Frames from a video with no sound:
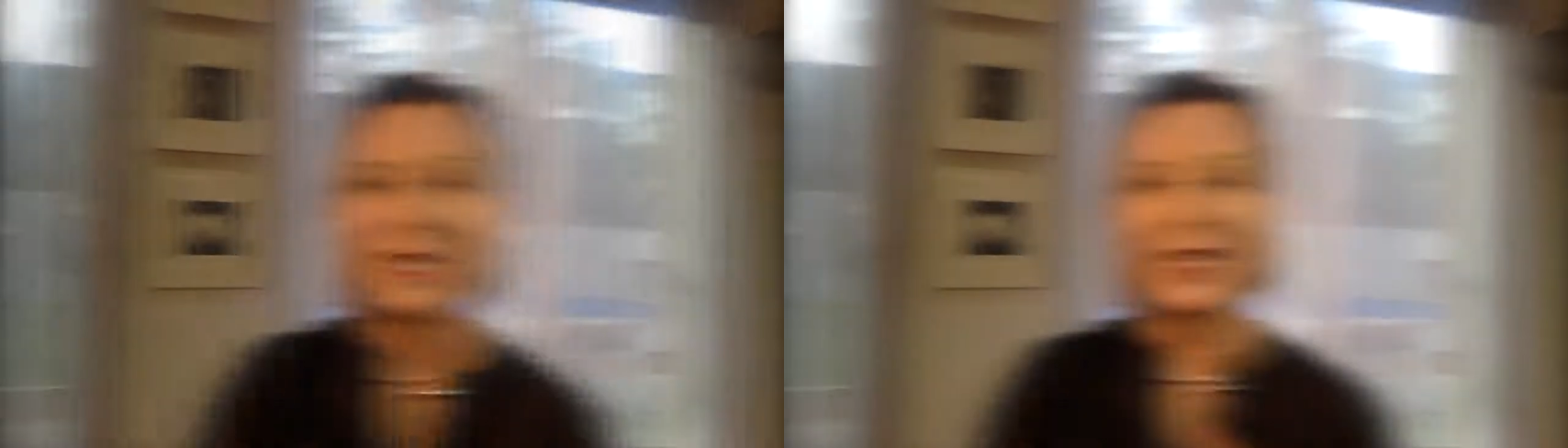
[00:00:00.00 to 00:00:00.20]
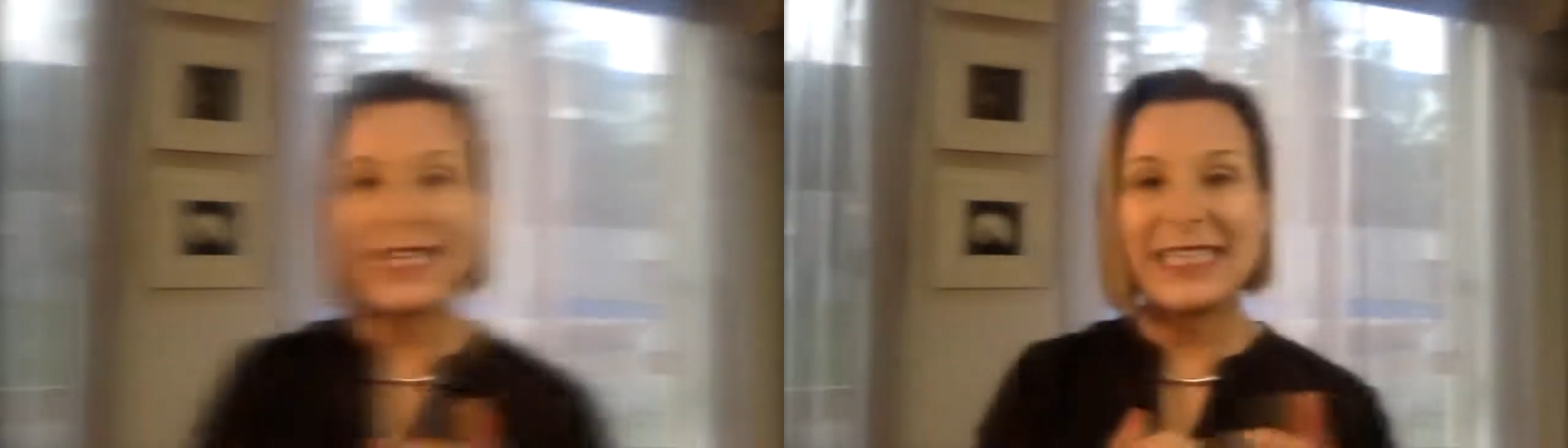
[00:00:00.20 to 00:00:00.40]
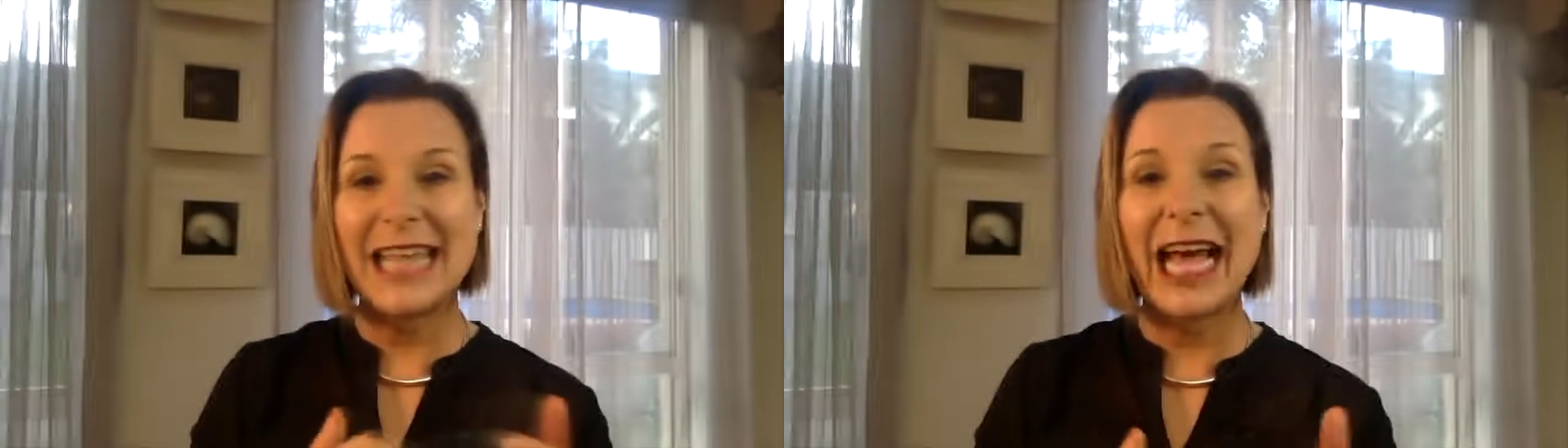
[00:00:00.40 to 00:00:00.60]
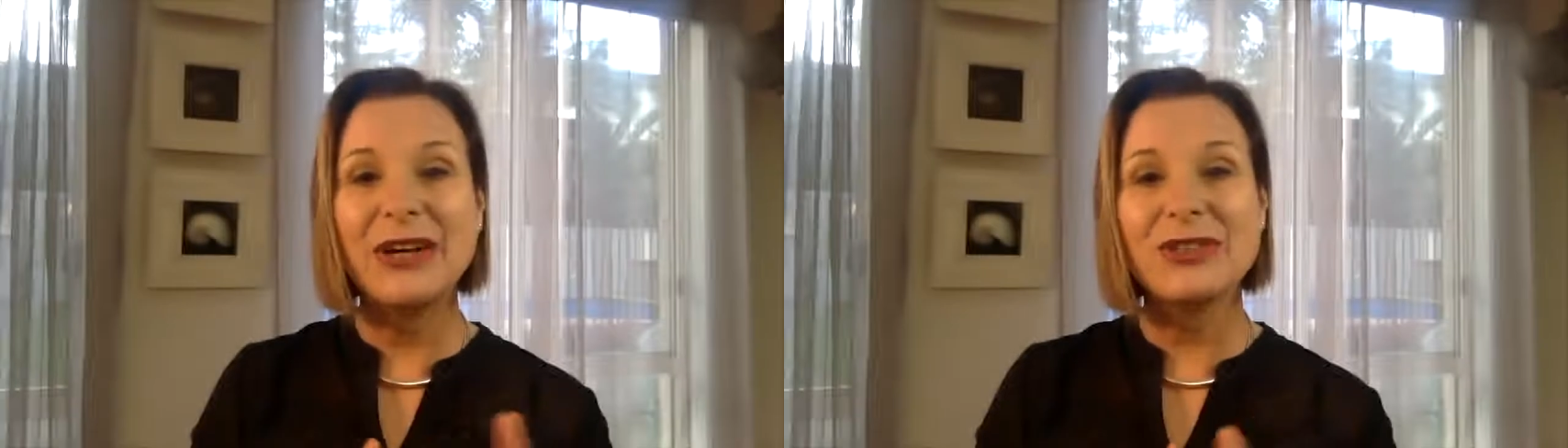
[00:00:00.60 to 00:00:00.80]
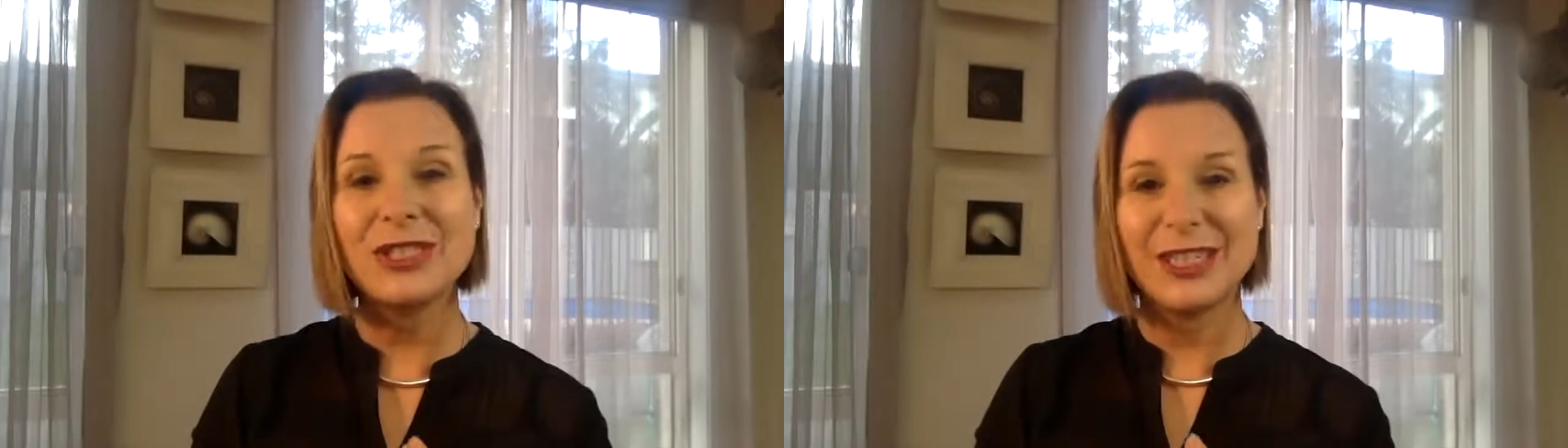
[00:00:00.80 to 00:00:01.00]
It's
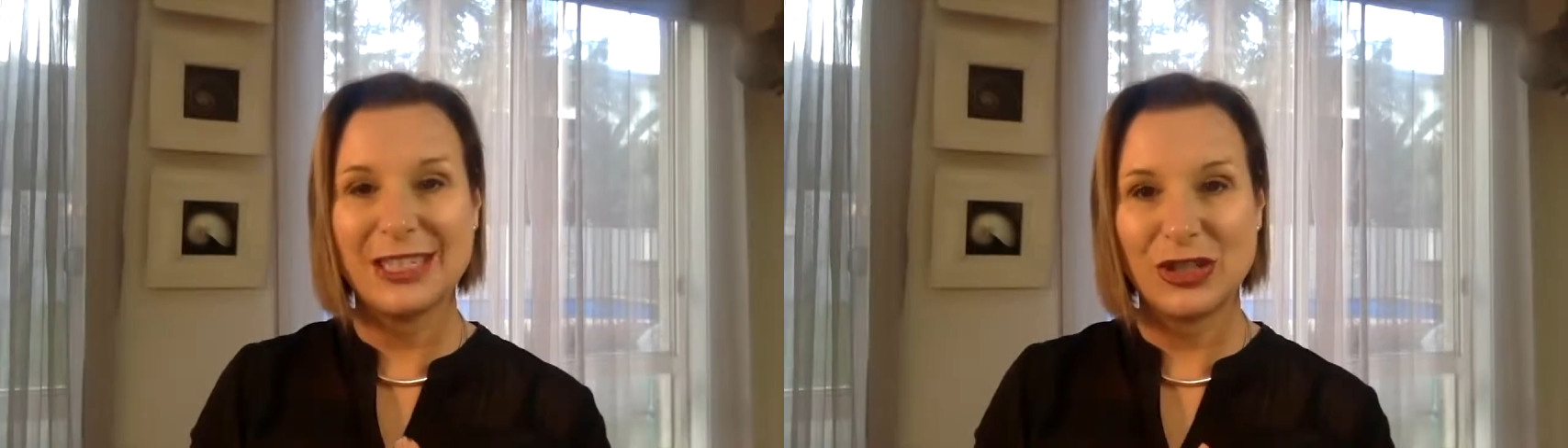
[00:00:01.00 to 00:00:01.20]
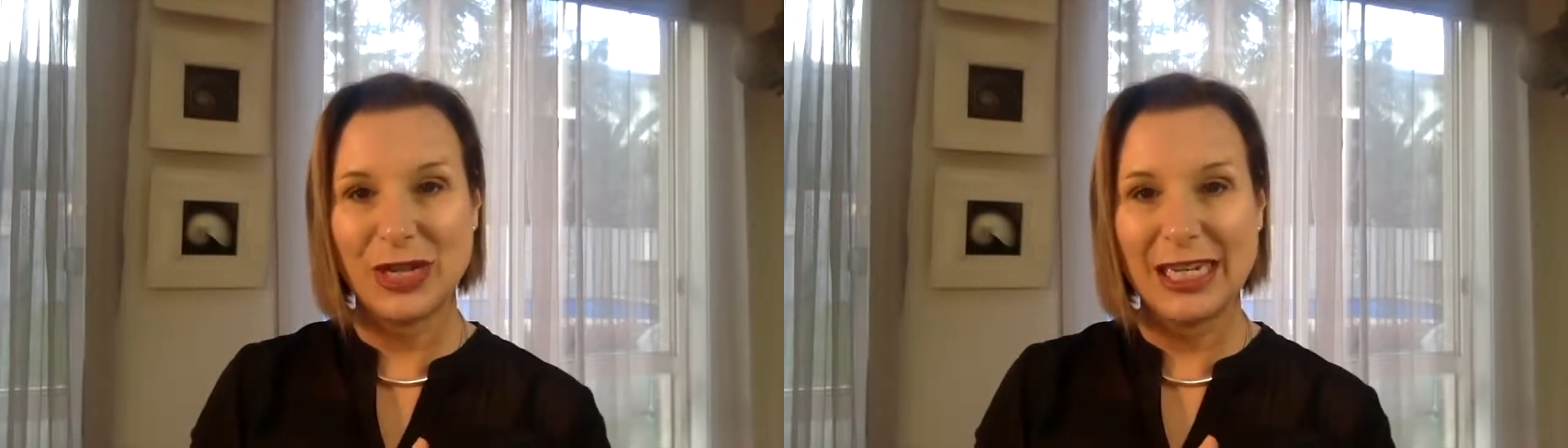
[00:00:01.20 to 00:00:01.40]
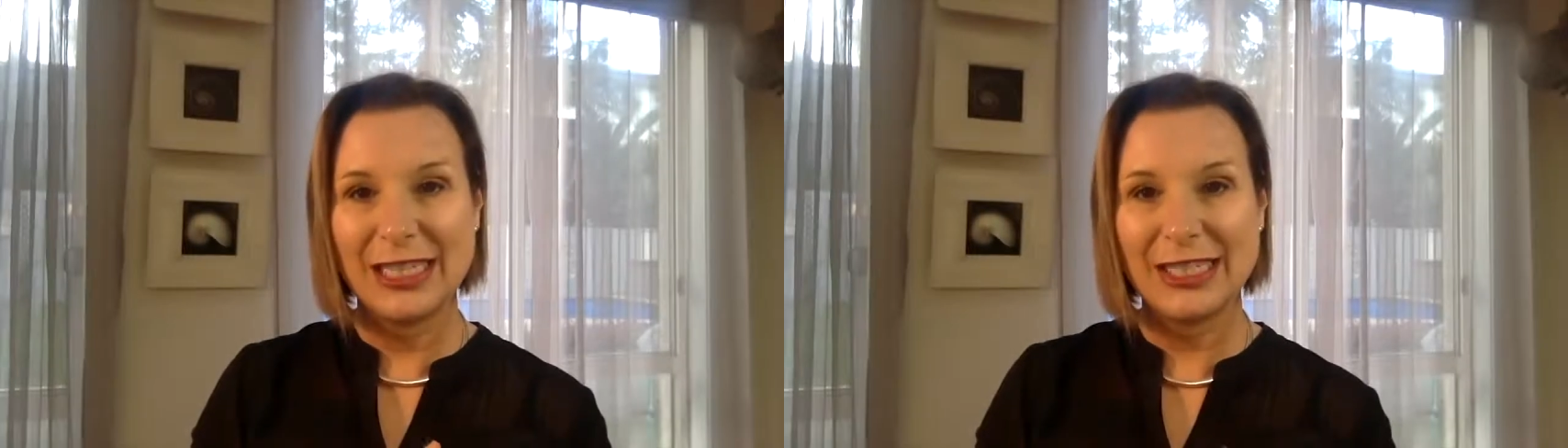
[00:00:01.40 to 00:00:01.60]
housed on Australian